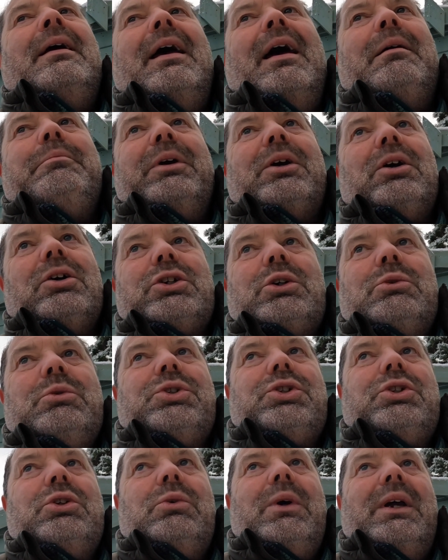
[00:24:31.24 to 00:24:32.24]
And because I
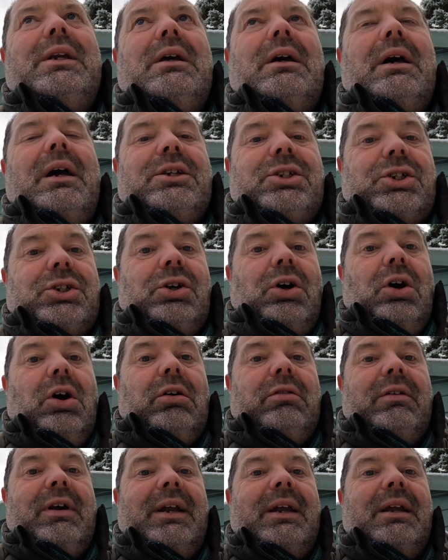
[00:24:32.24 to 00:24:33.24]
was doing a
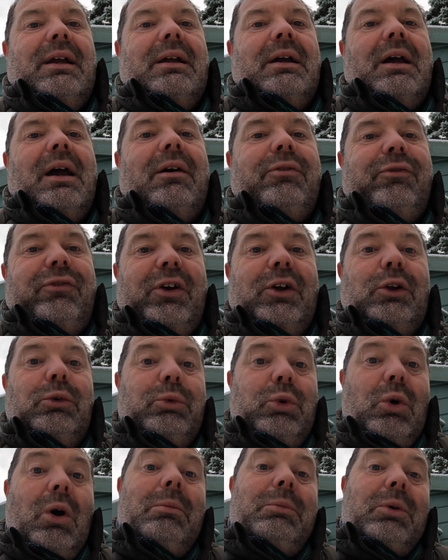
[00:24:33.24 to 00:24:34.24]
story, I
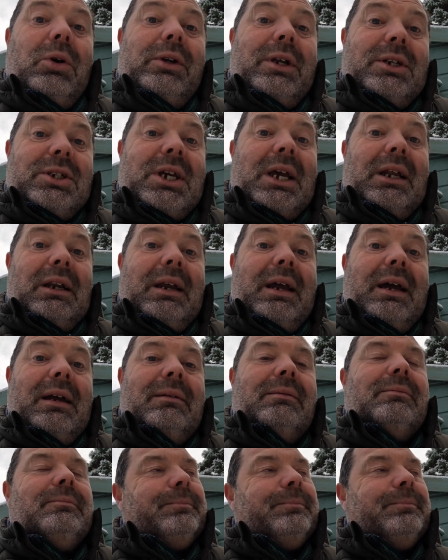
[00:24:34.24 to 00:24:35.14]
filmed what I'm going to tell you,